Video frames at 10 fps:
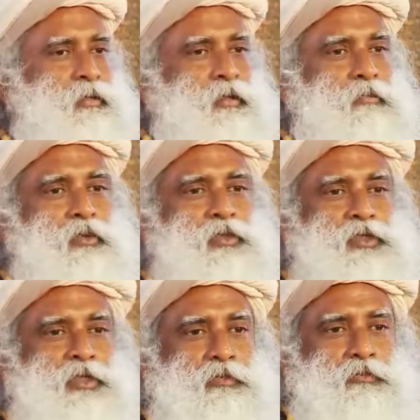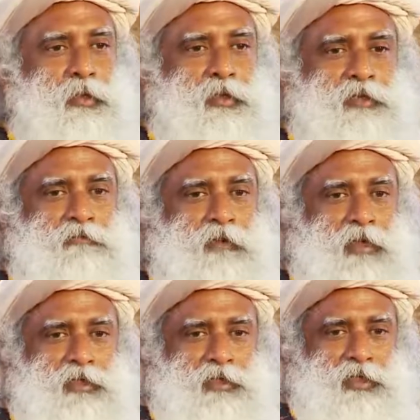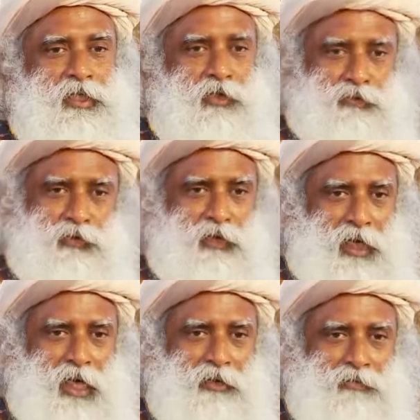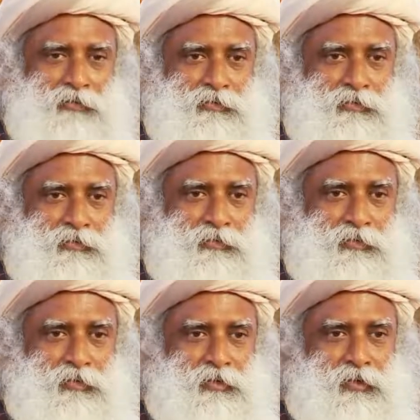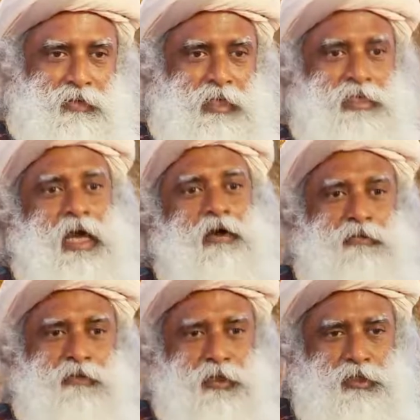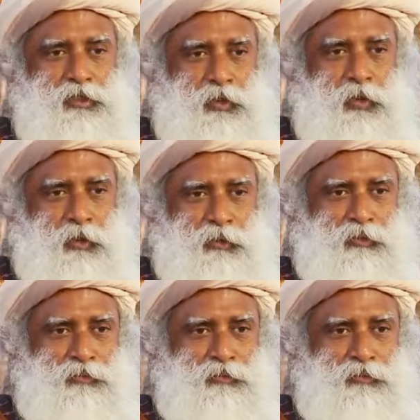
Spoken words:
the most important faculty of your life is out of control.